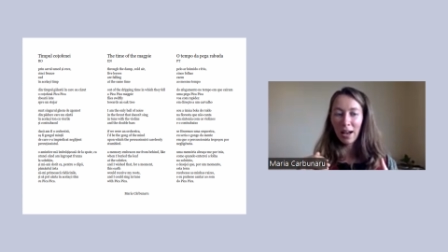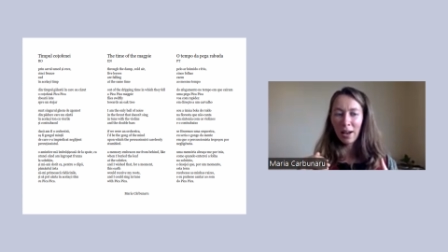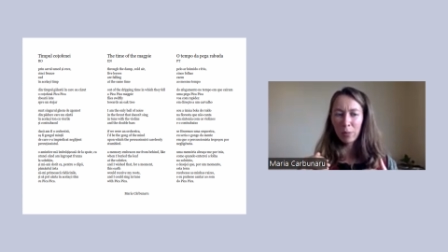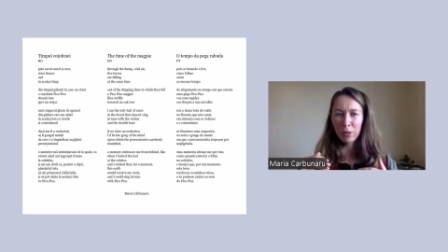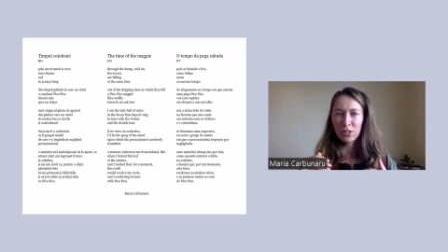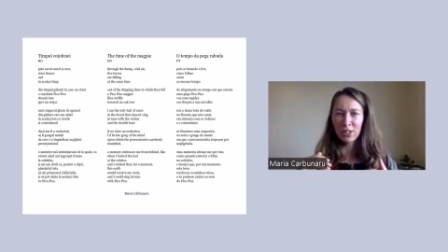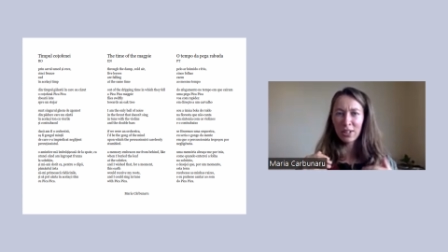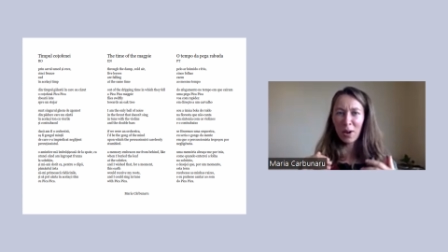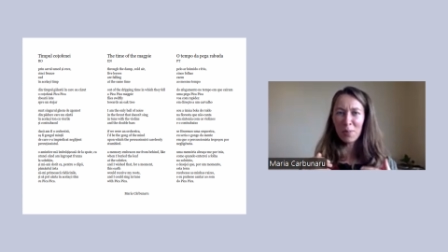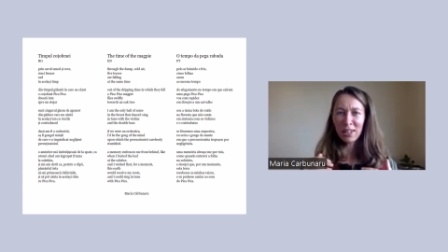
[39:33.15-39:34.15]
I was
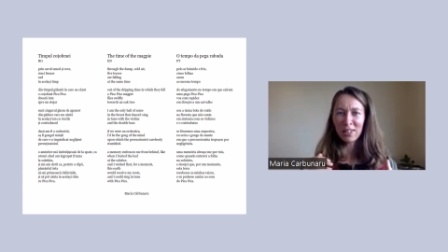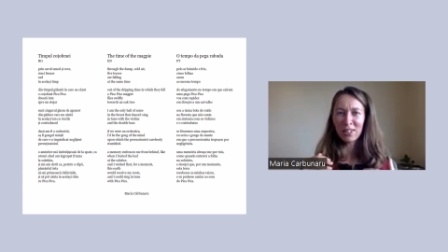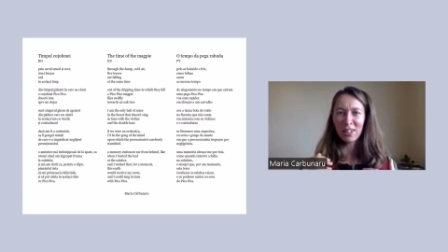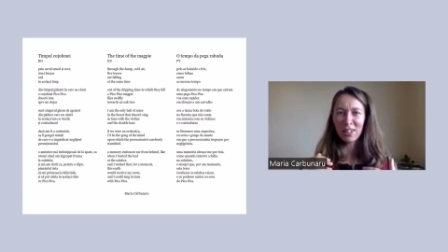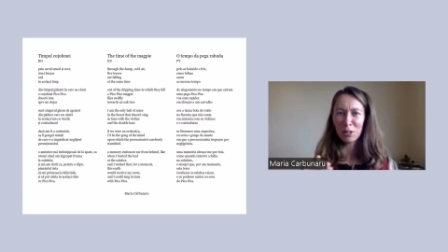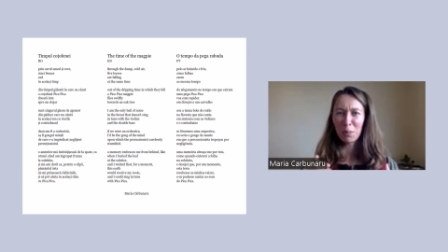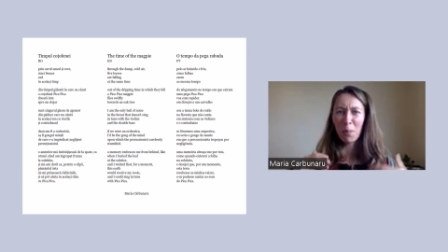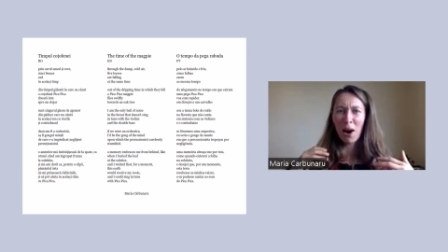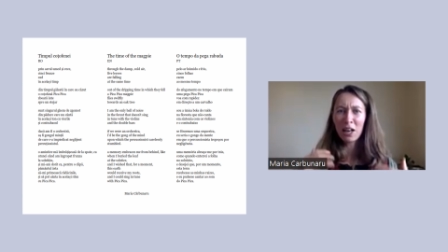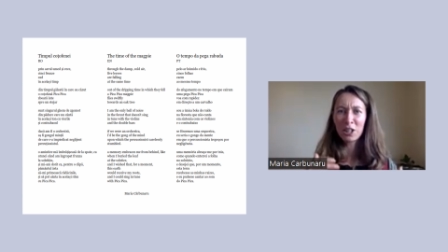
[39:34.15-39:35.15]
coming in, in this
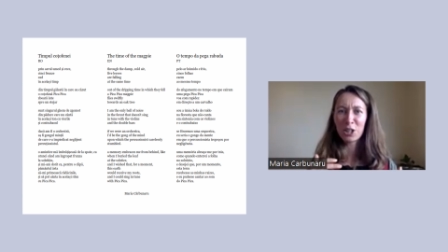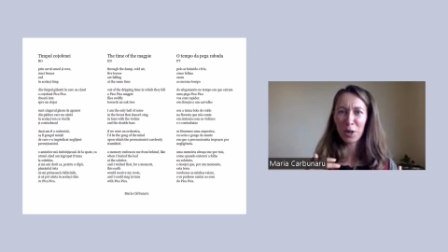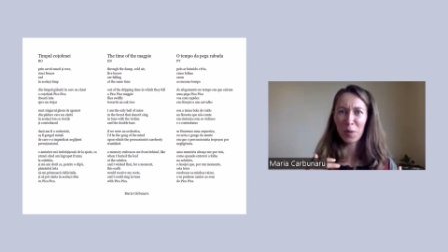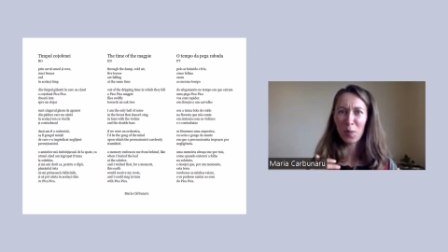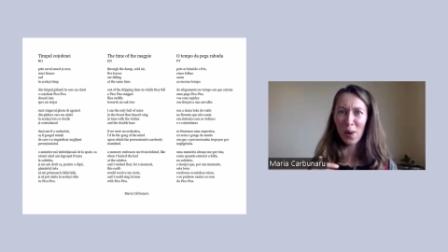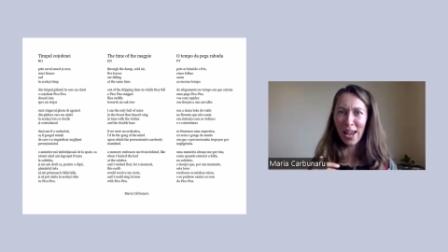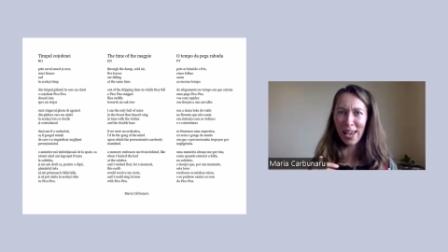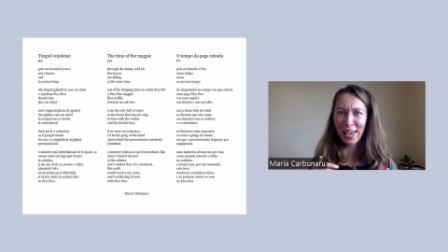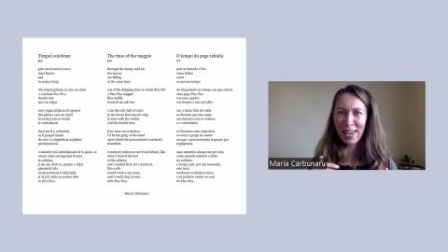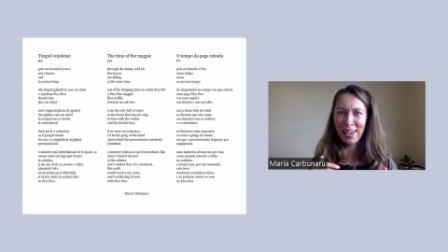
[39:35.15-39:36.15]
marching
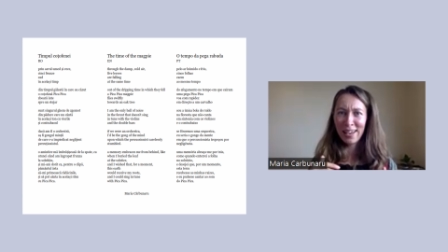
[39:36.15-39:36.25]
way,